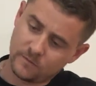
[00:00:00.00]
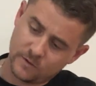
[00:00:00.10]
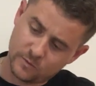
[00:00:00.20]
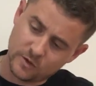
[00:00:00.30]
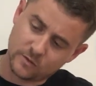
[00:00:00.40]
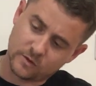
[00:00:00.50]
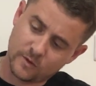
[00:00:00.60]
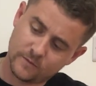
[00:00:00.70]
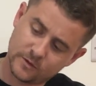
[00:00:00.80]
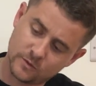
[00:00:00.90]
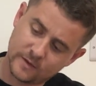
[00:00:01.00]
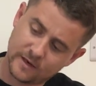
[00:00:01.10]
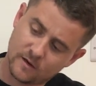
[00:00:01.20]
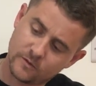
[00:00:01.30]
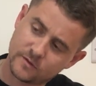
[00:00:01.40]
what you'll do is you'll get
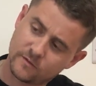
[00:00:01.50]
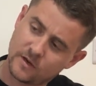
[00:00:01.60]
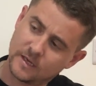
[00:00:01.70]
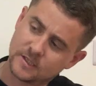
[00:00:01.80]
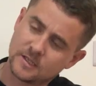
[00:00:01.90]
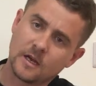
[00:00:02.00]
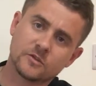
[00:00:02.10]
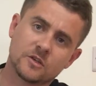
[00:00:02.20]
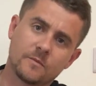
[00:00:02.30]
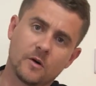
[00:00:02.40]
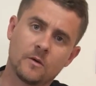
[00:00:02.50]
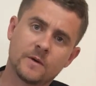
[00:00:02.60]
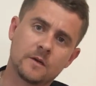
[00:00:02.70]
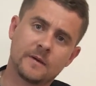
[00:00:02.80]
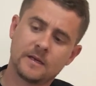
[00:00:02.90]
loads of like sludge at the bottom
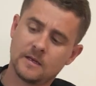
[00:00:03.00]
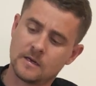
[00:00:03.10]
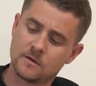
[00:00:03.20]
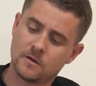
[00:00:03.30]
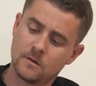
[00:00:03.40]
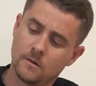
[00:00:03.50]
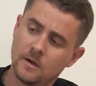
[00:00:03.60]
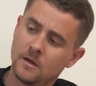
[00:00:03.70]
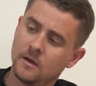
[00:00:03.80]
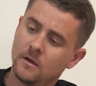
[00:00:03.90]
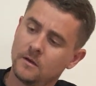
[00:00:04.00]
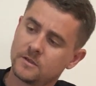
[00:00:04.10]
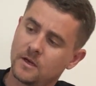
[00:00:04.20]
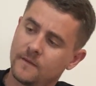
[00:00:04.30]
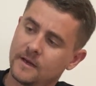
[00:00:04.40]
when you're making alcohol.
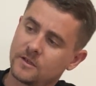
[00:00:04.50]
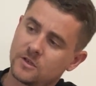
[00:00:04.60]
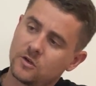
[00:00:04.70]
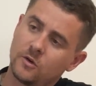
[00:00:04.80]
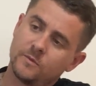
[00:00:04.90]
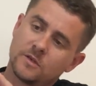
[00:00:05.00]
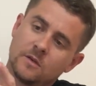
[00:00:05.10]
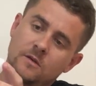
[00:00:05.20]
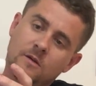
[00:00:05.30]
So that just stops